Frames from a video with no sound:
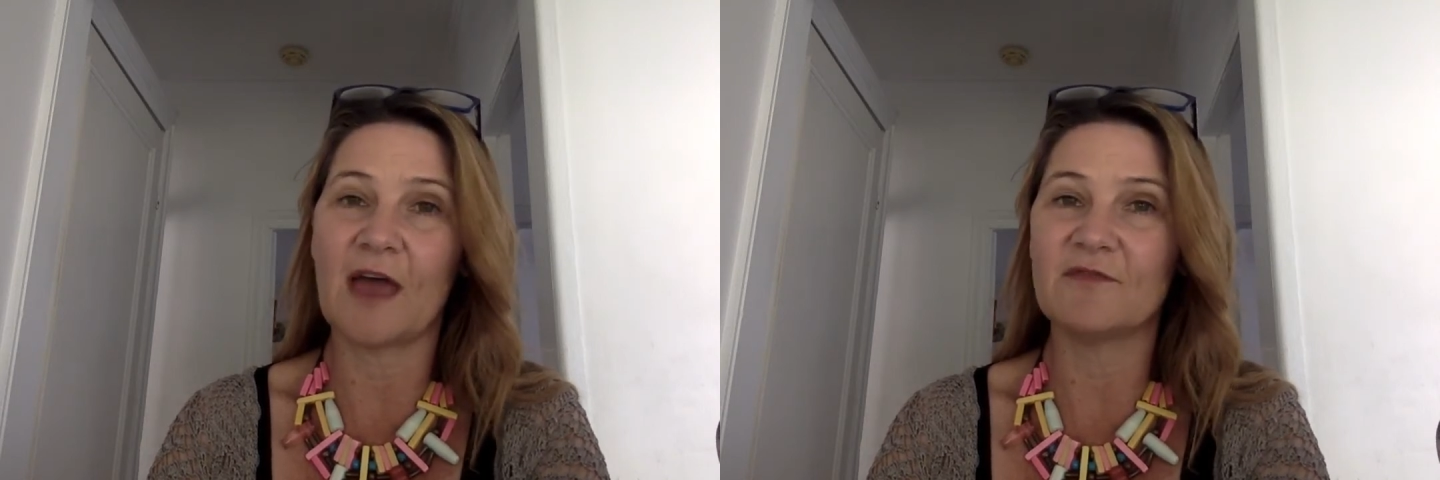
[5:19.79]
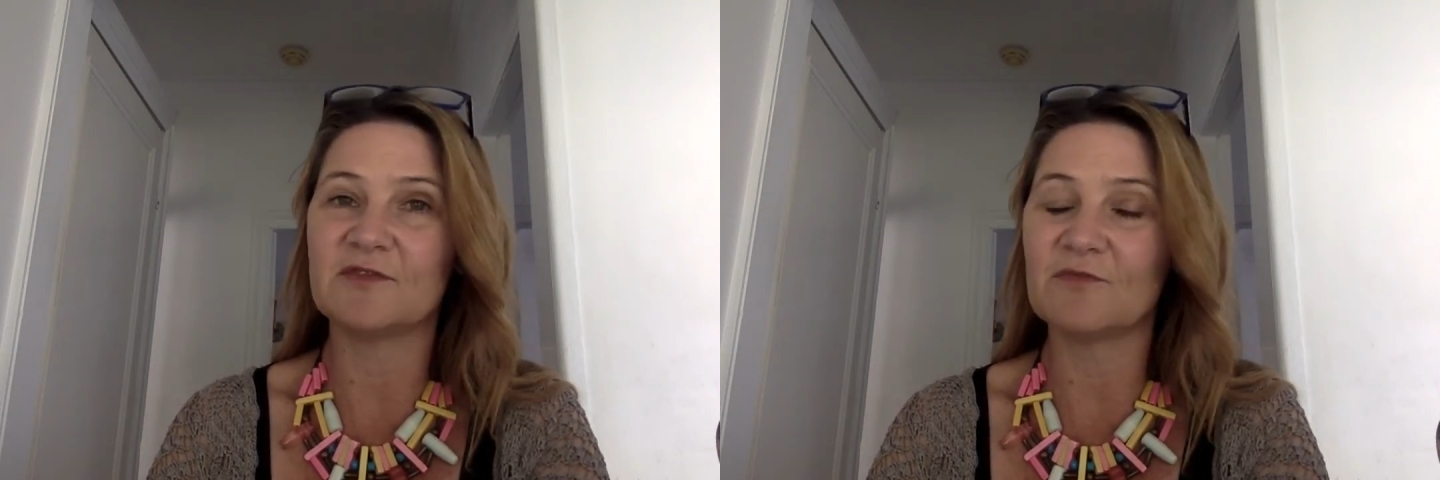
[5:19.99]

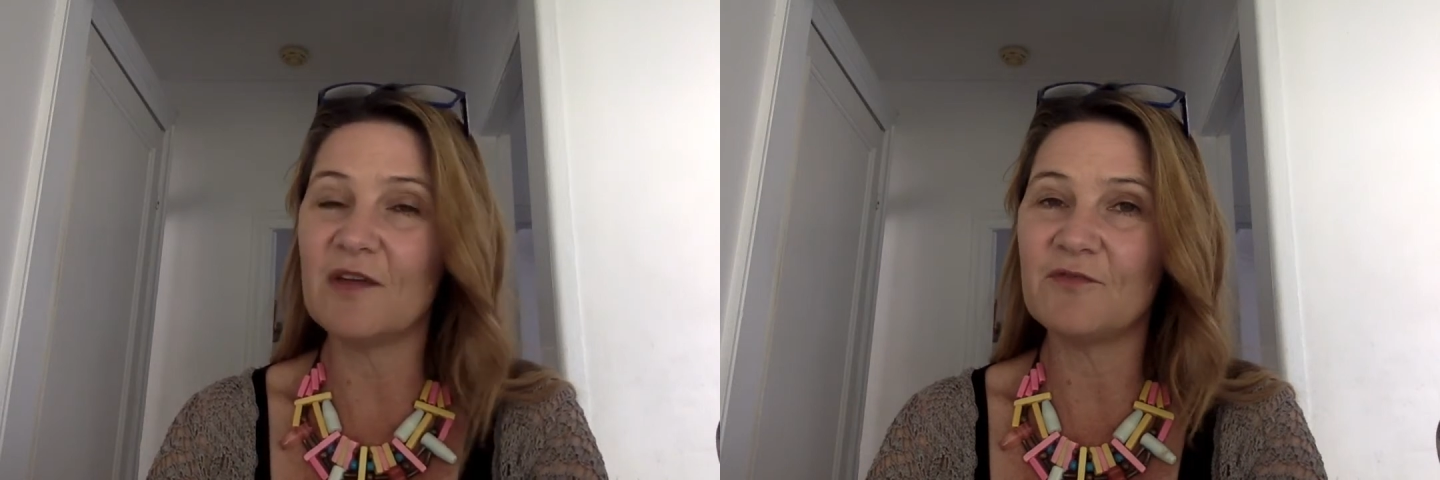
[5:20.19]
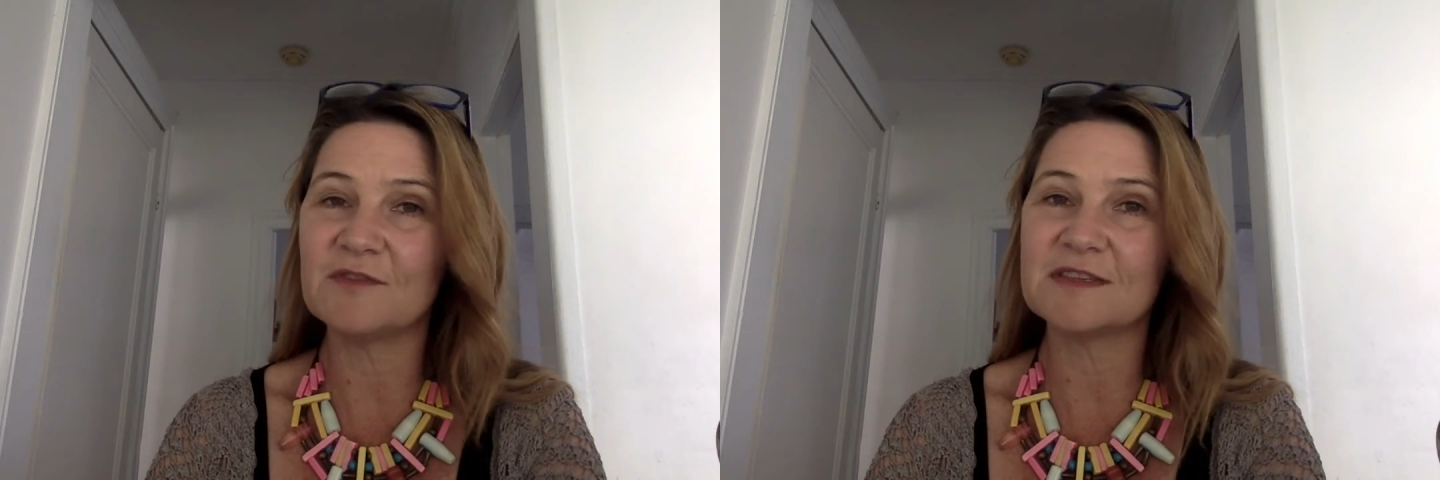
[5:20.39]
have to
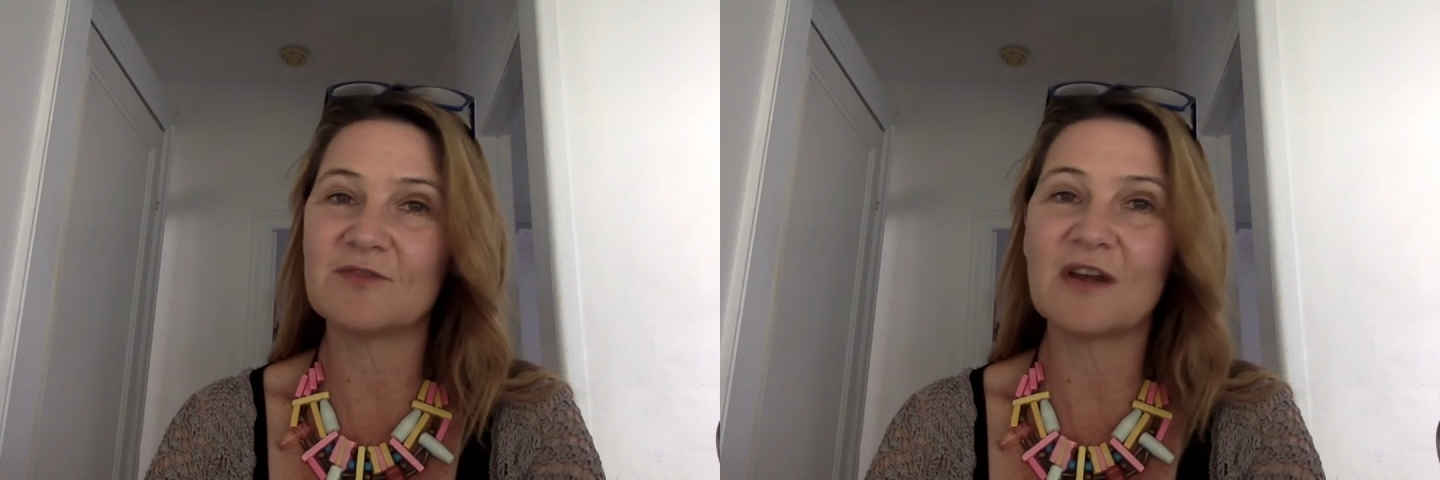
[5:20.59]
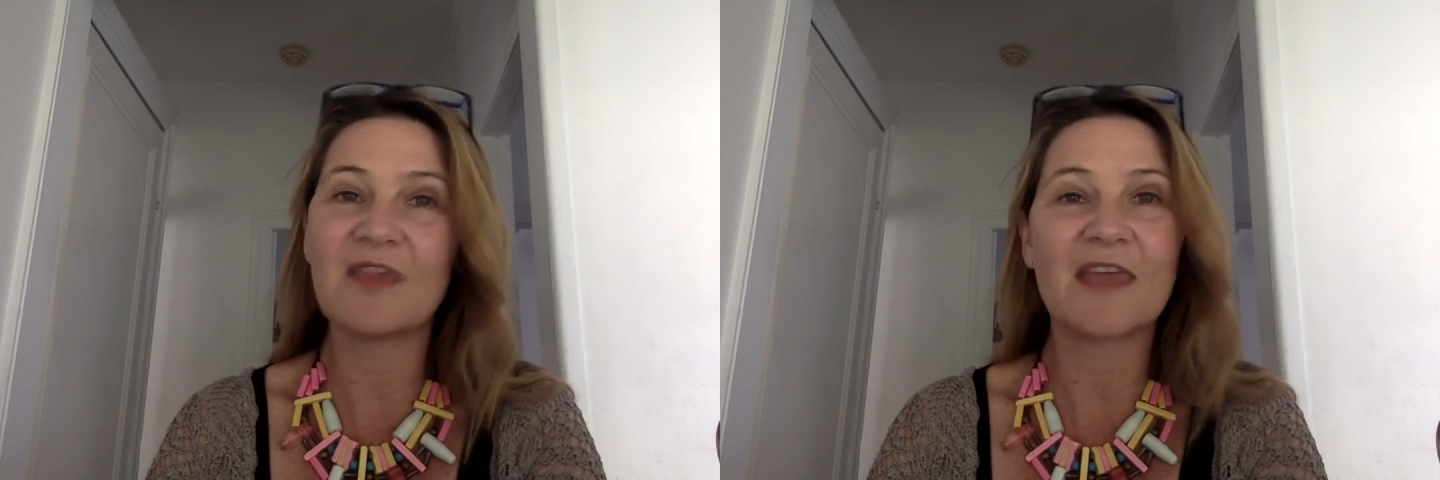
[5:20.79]
reference or
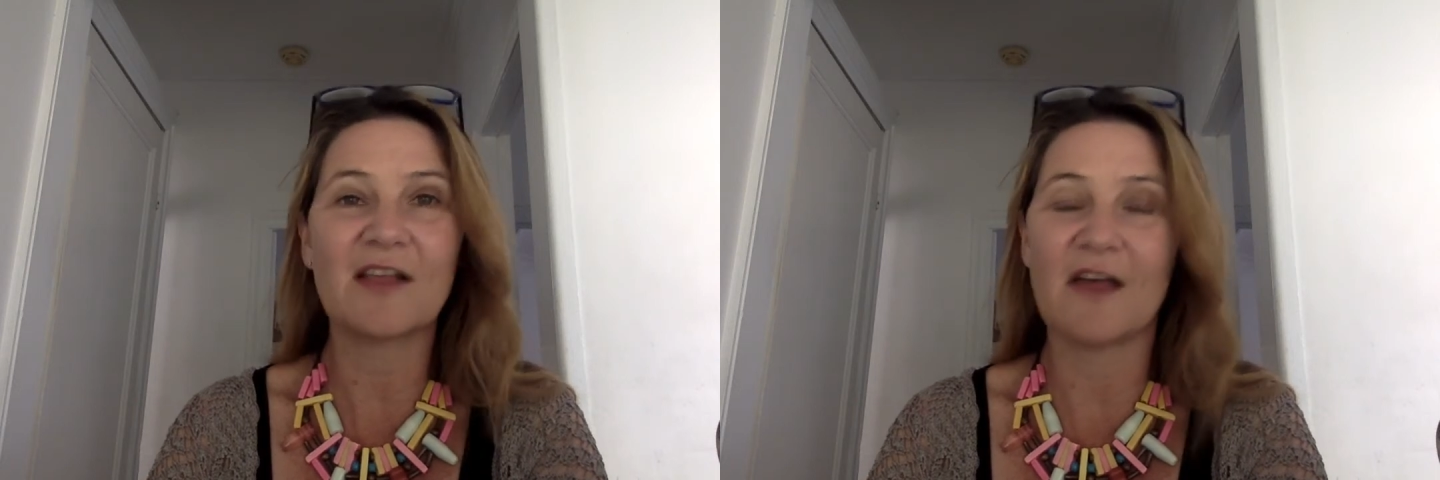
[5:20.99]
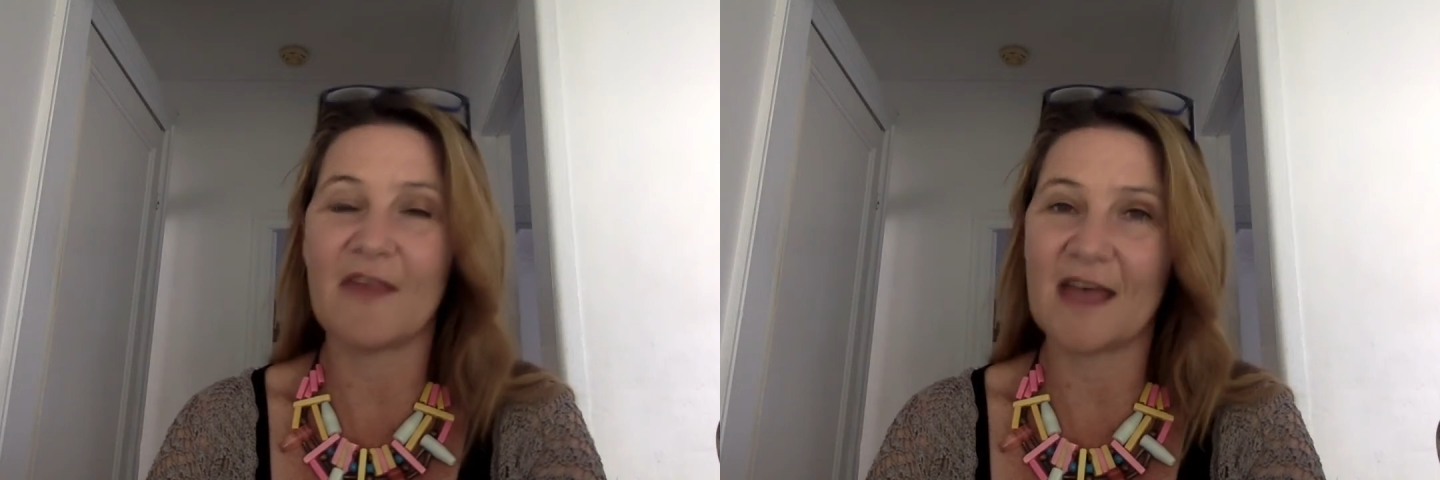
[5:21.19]
anything
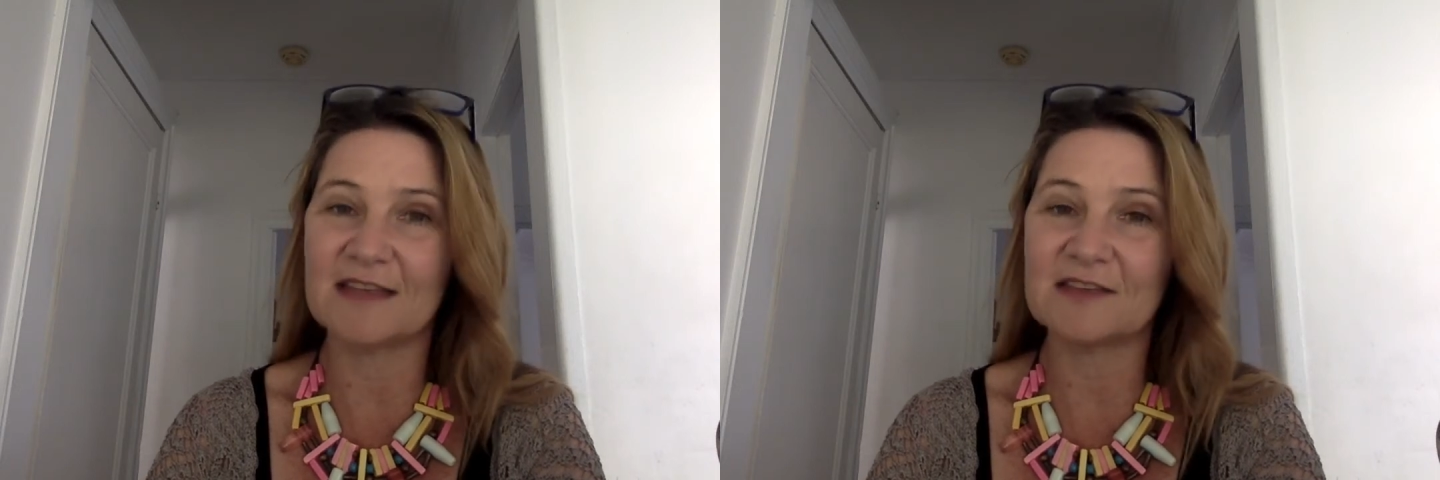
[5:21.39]
like that.